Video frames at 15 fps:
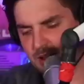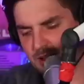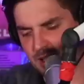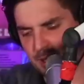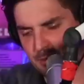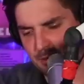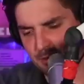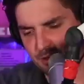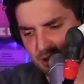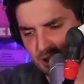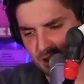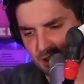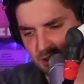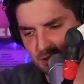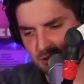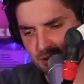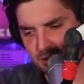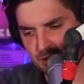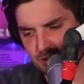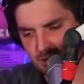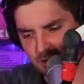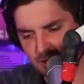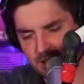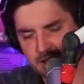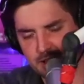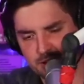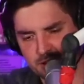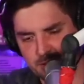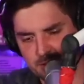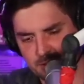Table for two. Link in the
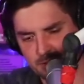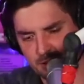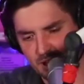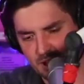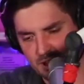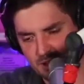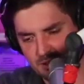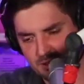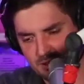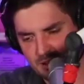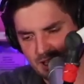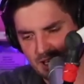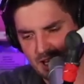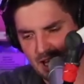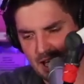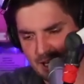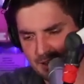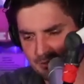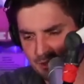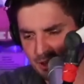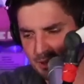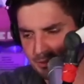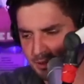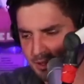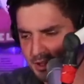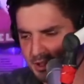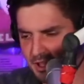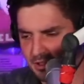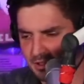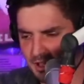description below. I really
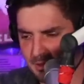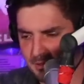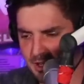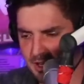appreciate your time and